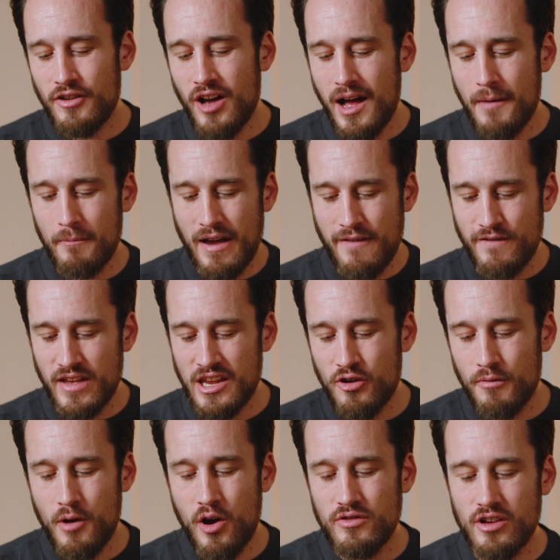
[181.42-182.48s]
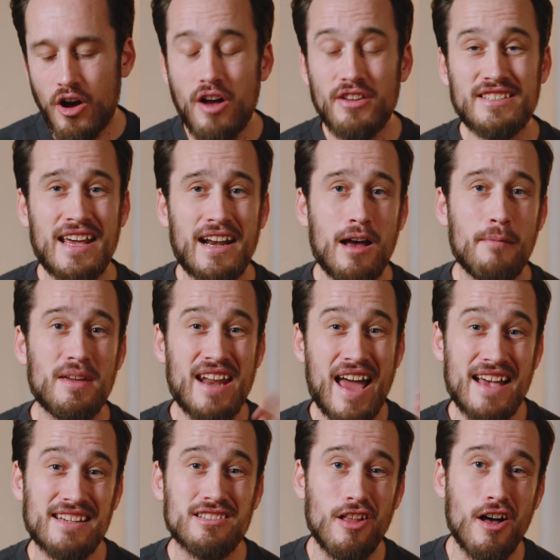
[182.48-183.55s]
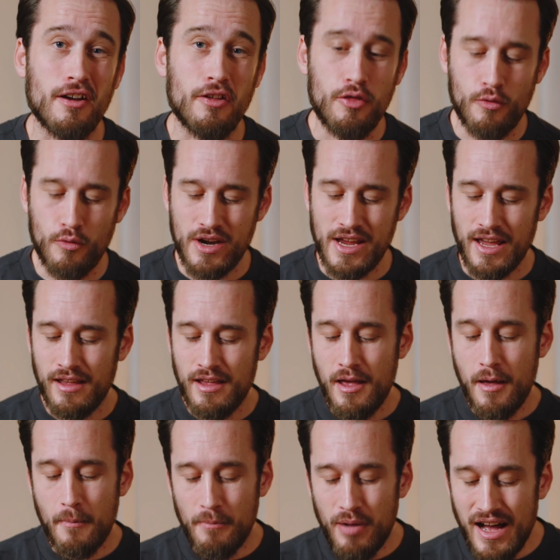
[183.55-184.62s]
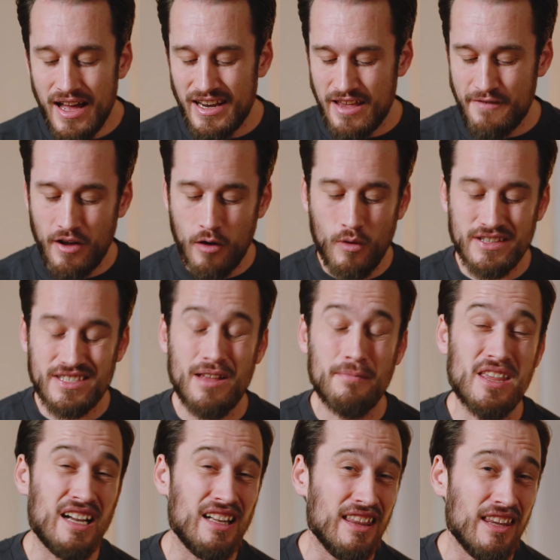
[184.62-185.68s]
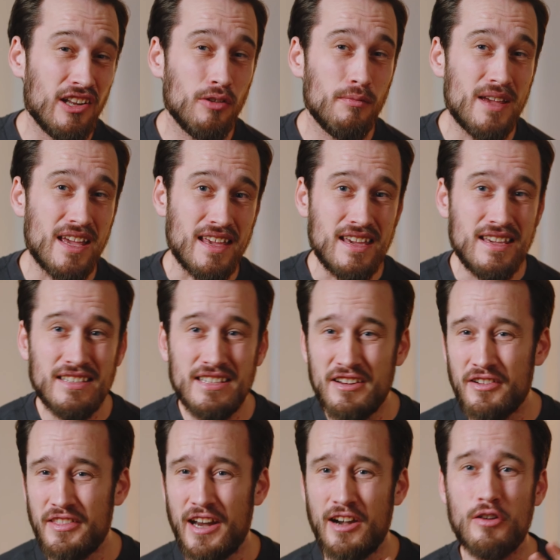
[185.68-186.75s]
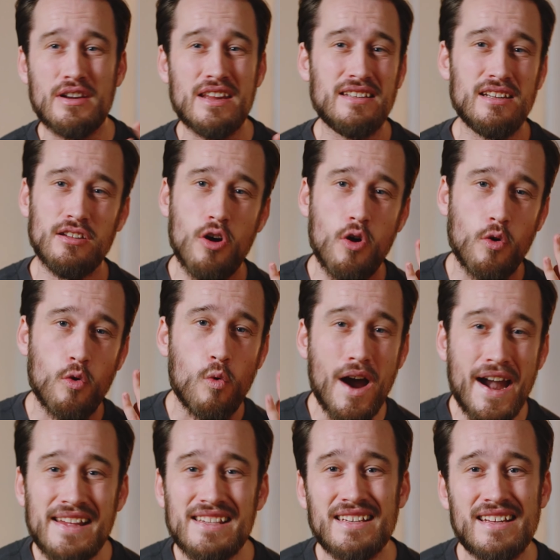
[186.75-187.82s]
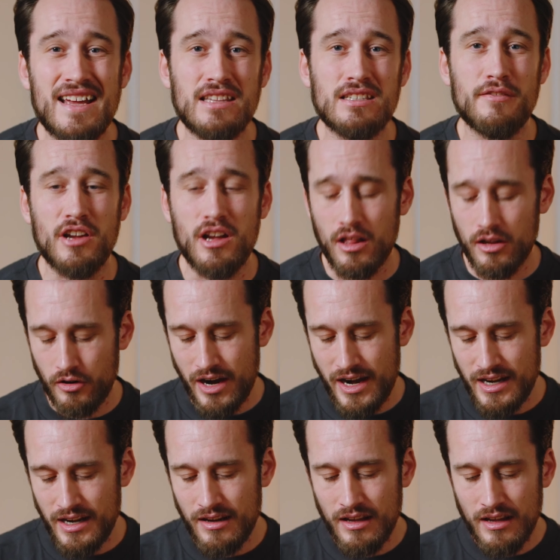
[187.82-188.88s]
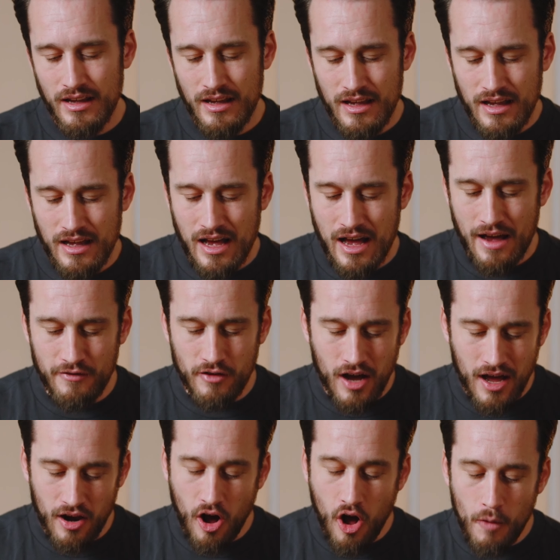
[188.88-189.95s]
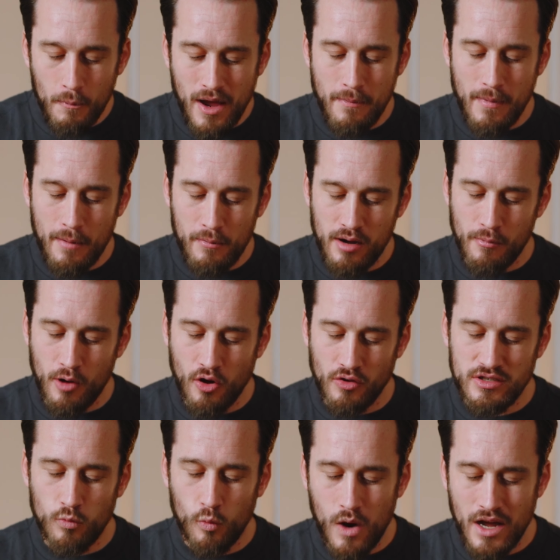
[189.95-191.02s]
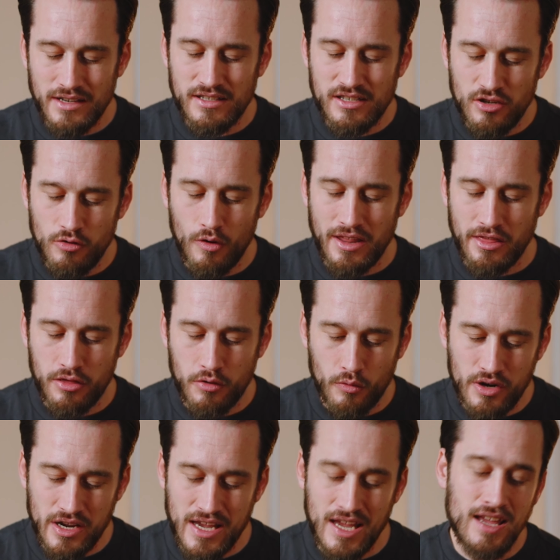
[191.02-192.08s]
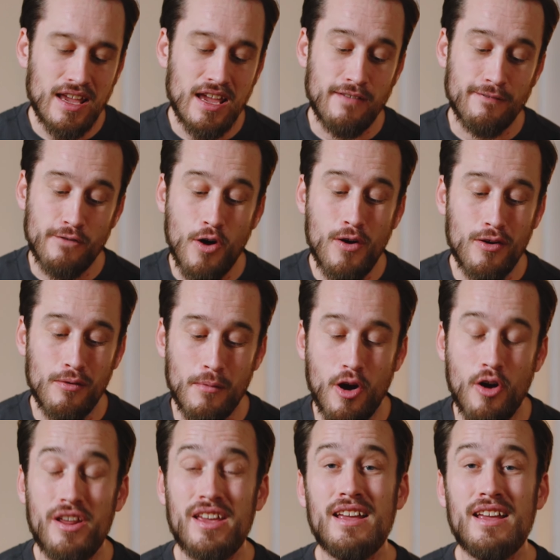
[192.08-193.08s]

got my video modes all set up in SLOG3, but if I want something a little bit easier that I don't need to go quite as intensive in color grading, I've got all my memory modes, 1, 2, and 3 in photo mode